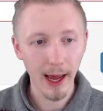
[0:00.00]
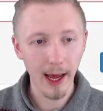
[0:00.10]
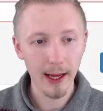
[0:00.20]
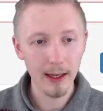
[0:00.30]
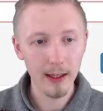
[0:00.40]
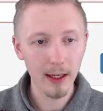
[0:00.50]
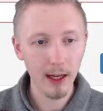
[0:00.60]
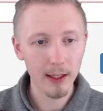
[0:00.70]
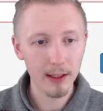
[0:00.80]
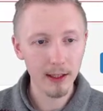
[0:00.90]
at
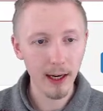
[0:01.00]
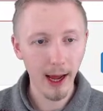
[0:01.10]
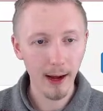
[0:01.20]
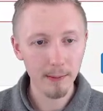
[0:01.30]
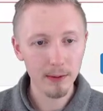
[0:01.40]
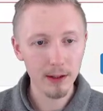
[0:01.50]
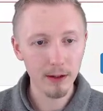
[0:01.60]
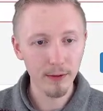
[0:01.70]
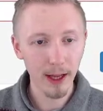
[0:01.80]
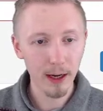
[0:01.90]

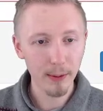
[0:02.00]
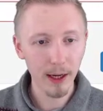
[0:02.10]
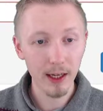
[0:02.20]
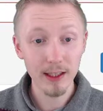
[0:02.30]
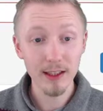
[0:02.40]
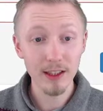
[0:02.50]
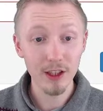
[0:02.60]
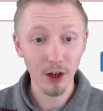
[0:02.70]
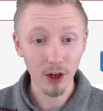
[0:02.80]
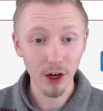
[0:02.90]

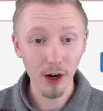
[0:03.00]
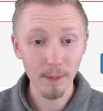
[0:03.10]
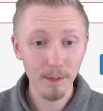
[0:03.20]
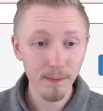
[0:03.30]
londonappdeveloper.com.